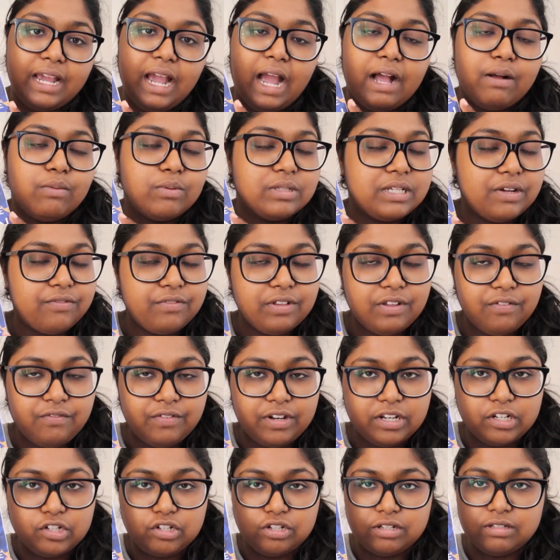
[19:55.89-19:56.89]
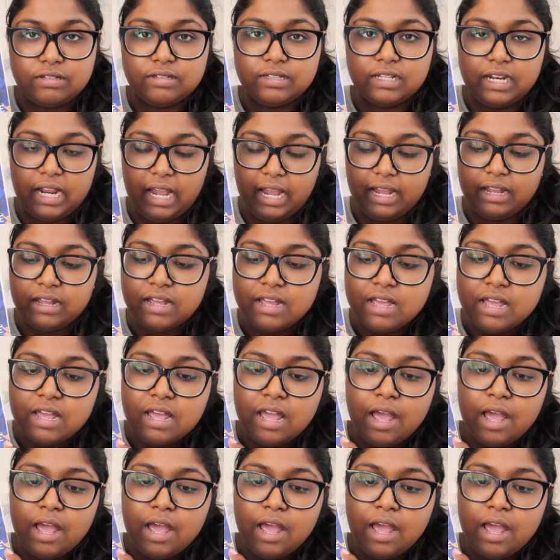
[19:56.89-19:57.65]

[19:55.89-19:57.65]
I will definitely finish this today,